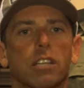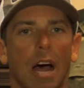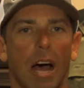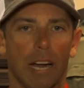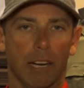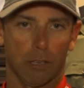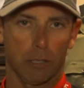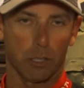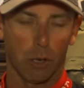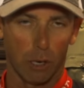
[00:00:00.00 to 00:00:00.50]

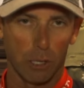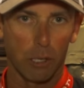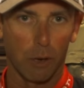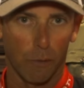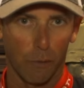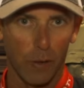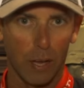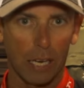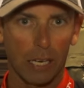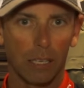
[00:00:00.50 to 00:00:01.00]
tires on your
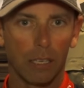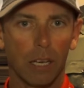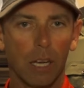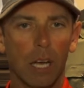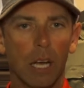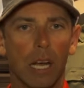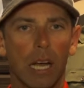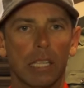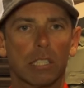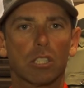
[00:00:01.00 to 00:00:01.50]
feet.
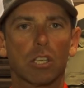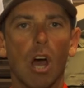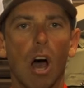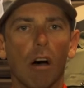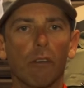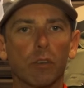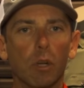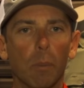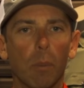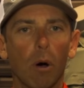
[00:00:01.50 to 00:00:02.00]
It's
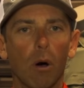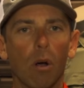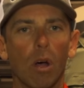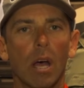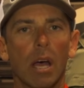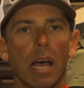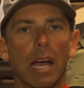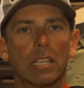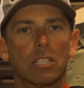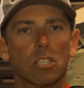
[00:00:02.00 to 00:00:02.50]
comfortable,
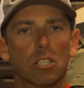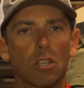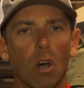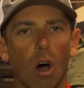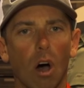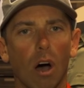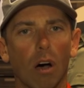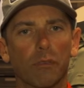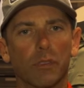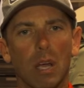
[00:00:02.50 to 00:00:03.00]
it's
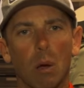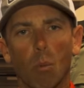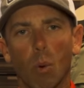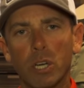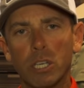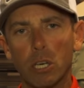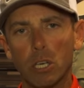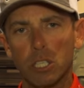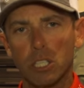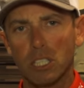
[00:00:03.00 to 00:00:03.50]
soft, and
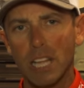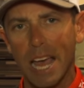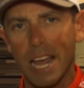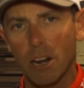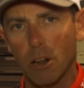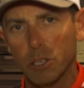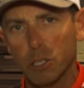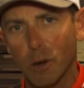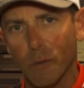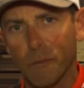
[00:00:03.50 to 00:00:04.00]
when you're
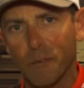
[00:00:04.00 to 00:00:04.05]
standing on your